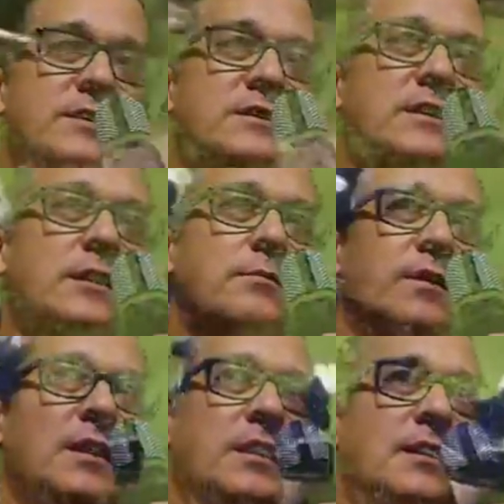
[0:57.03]
just the
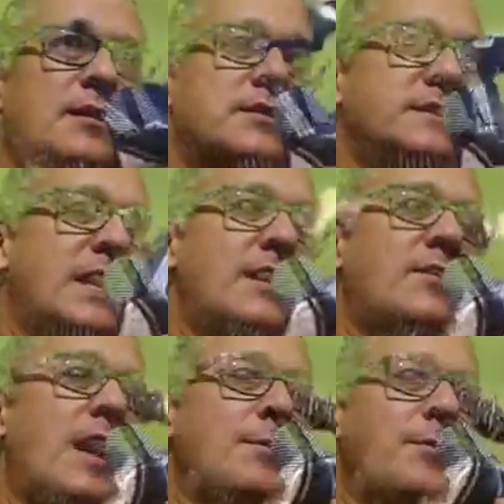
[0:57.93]

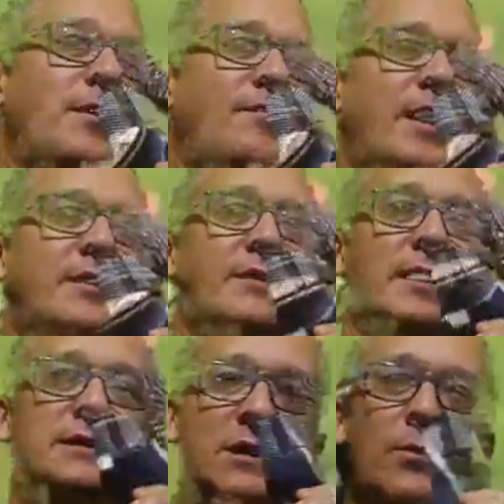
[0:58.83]
standard MMA fighter.
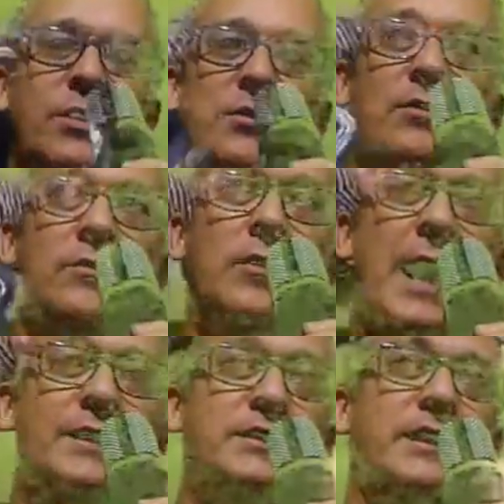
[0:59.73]
It's someone who
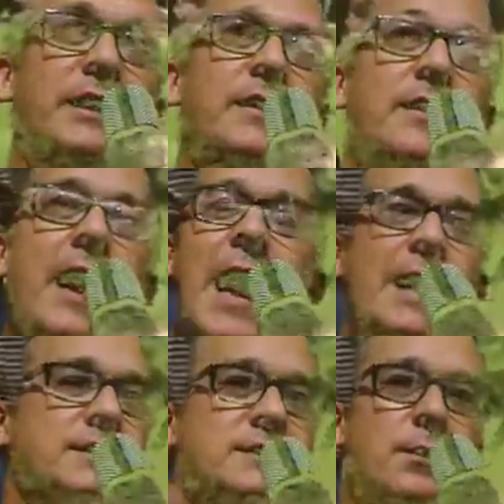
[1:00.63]
actually
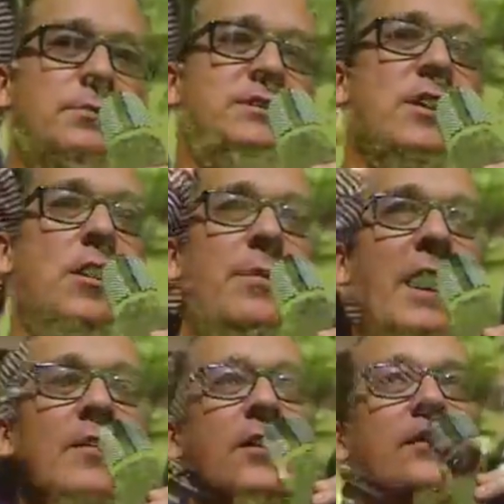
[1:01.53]
has some bizarre
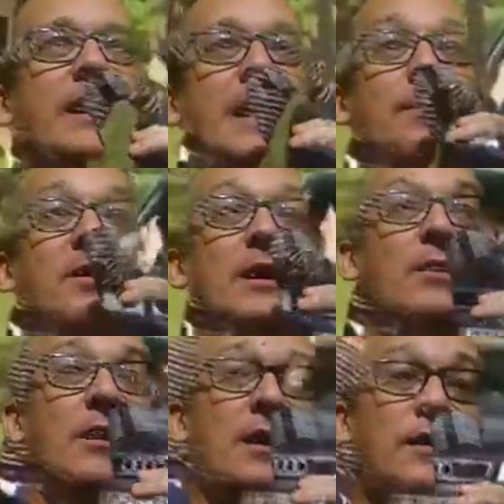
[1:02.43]
background, like
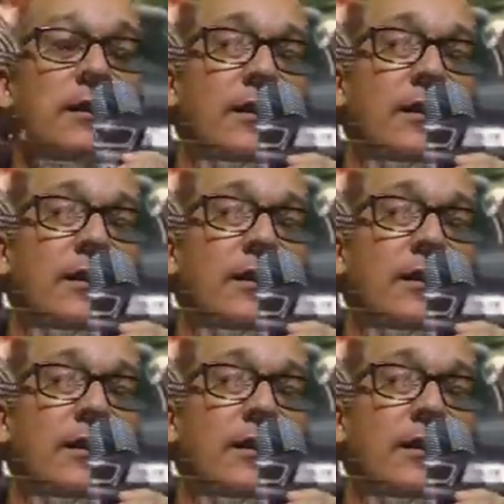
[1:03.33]
capoeira